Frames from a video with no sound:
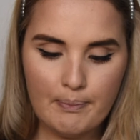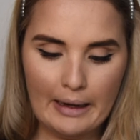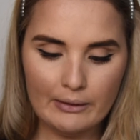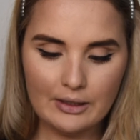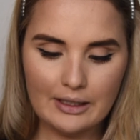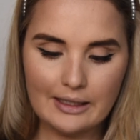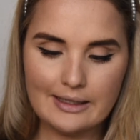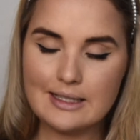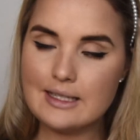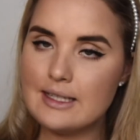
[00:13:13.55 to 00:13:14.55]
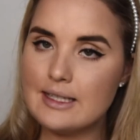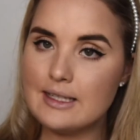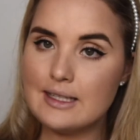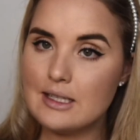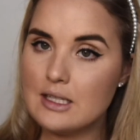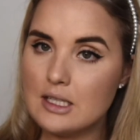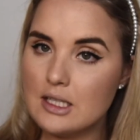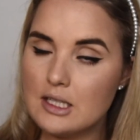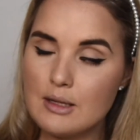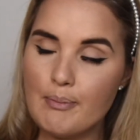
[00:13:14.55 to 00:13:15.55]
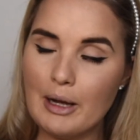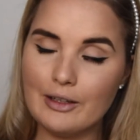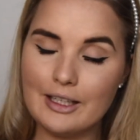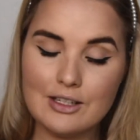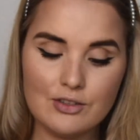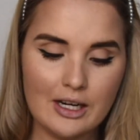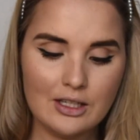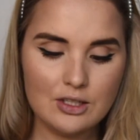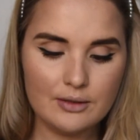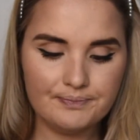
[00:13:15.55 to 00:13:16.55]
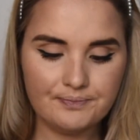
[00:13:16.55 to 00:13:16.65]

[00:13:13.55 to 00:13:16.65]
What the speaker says: Powder Kiss range.